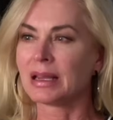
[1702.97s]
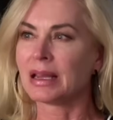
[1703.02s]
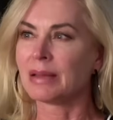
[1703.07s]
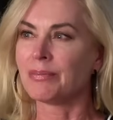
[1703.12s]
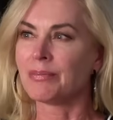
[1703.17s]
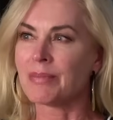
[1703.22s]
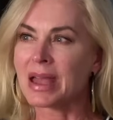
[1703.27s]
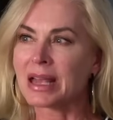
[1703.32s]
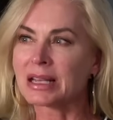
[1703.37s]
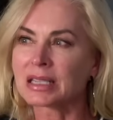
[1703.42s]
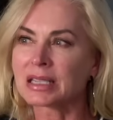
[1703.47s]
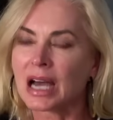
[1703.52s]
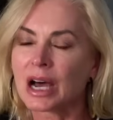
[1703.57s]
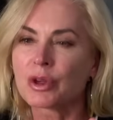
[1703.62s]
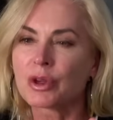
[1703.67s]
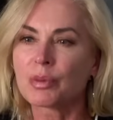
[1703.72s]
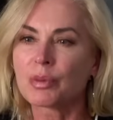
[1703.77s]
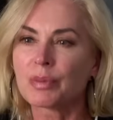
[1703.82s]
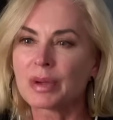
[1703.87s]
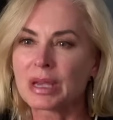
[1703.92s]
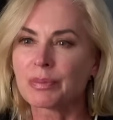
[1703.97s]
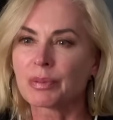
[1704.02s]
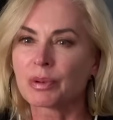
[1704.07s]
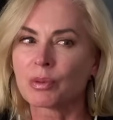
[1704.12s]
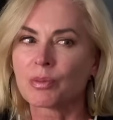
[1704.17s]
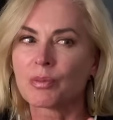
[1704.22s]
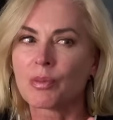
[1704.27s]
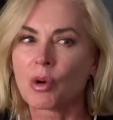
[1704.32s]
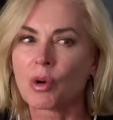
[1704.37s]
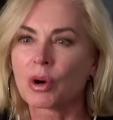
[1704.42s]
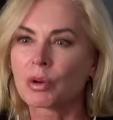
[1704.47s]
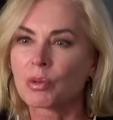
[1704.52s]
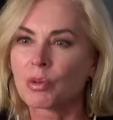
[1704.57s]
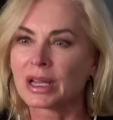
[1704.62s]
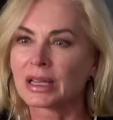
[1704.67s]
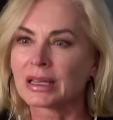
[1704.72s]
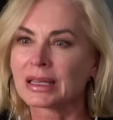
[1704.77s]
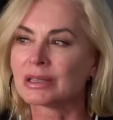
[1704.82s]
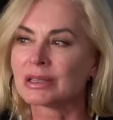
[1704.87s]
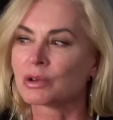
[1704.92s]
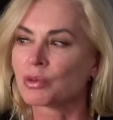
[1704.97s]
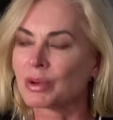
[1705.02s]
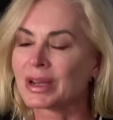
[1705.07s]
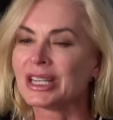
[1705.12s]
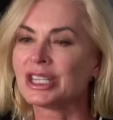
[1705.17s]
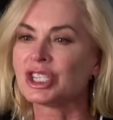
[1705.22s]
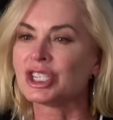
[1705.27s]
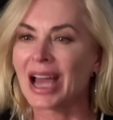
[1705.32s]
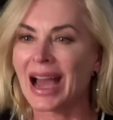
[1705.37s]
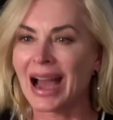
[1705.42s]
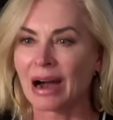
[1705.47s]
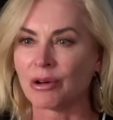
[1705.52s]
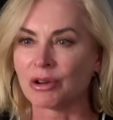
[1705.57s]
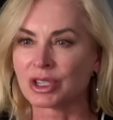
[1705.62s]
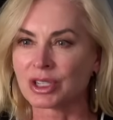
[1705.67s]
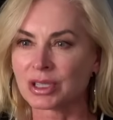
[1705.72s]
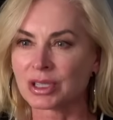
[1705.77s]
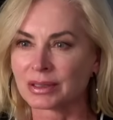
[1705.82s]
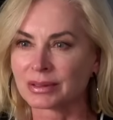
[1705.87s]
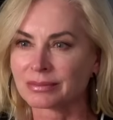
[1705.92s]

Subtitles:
it makes other people more willing to reach out.